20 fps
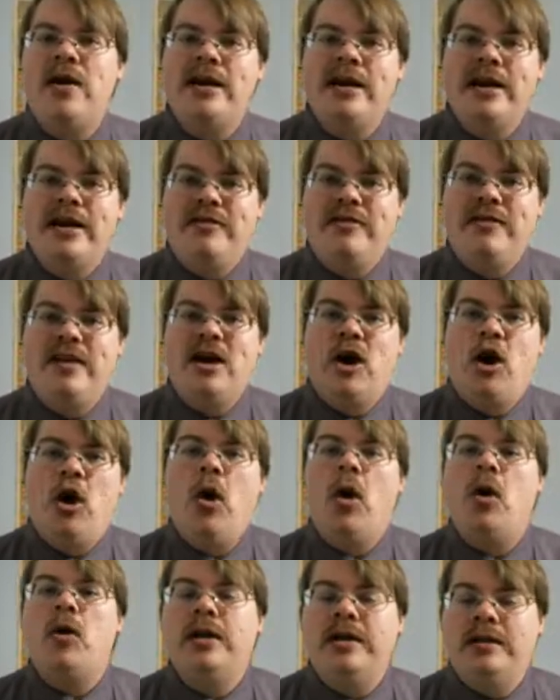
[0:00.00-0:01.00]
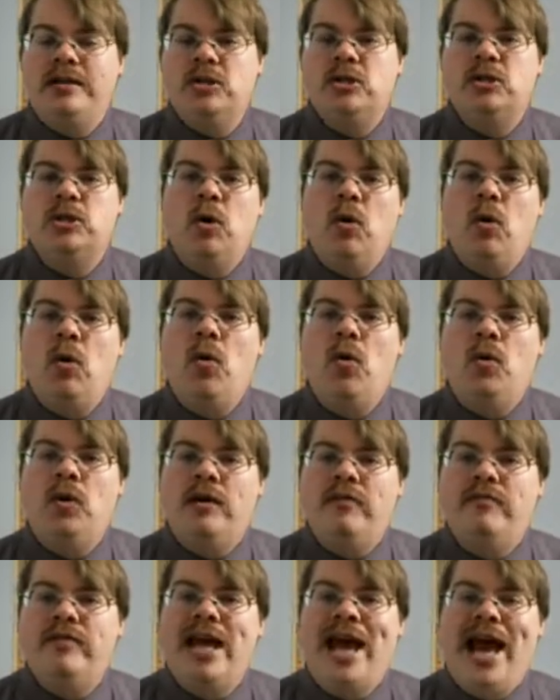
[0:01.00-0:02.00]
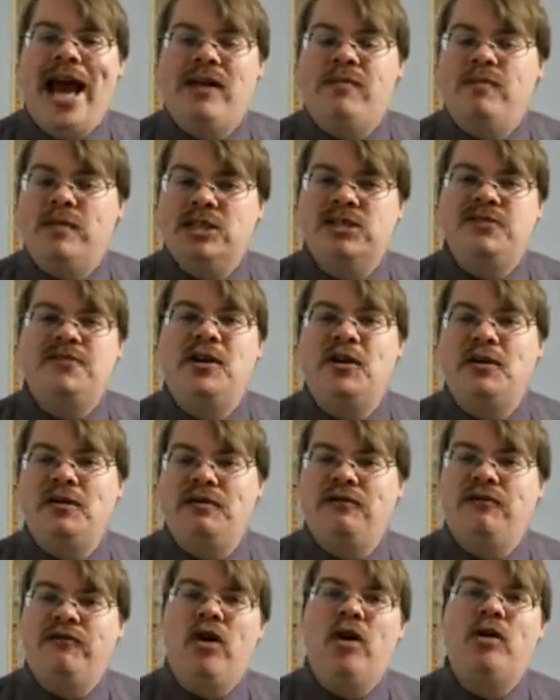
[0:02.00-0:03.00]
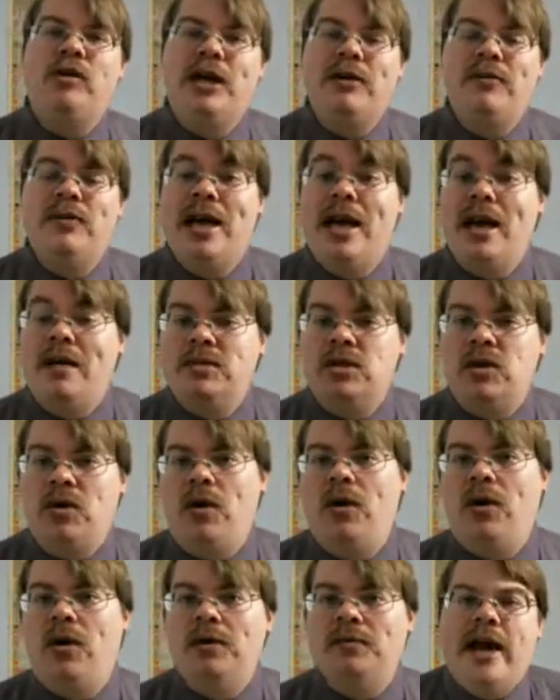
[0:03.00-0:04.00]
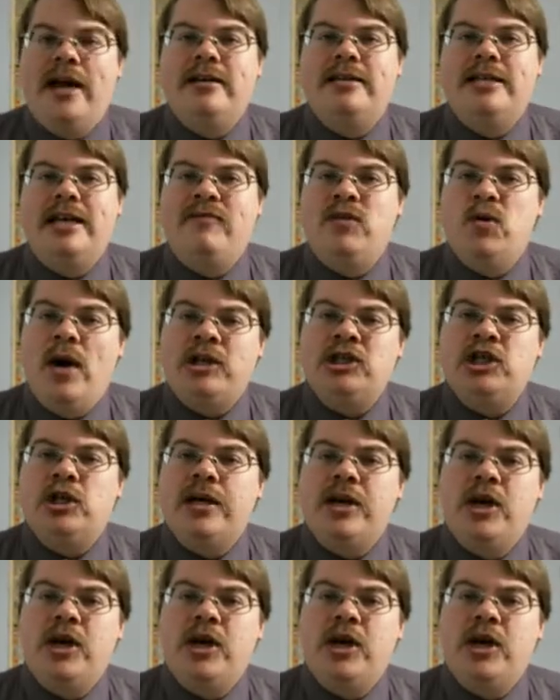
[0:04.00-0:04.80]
the heart and soul of the atmosphere of the Fallout games are. And if you actually go